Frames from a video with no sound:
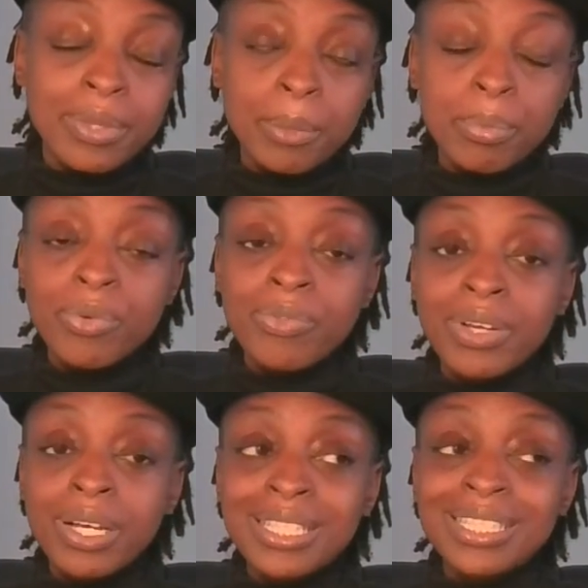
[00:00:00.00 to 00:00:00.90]
that
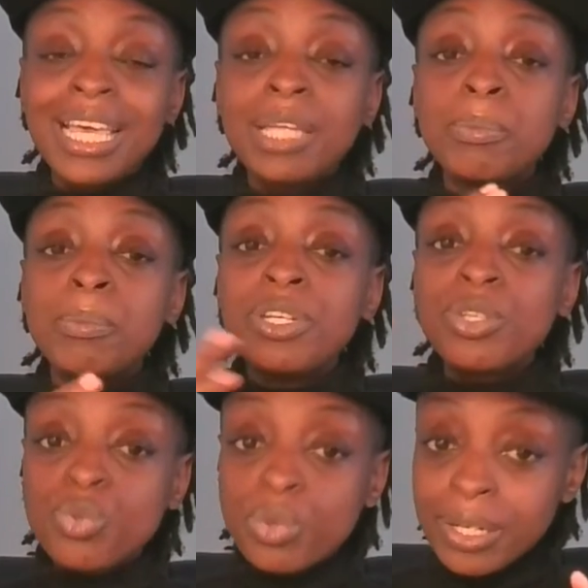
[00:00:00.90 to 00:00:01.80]
provides
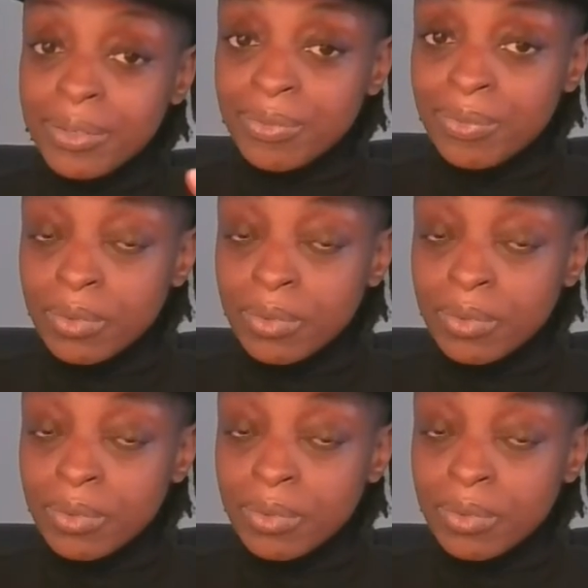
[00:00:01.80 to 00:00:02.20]
administrative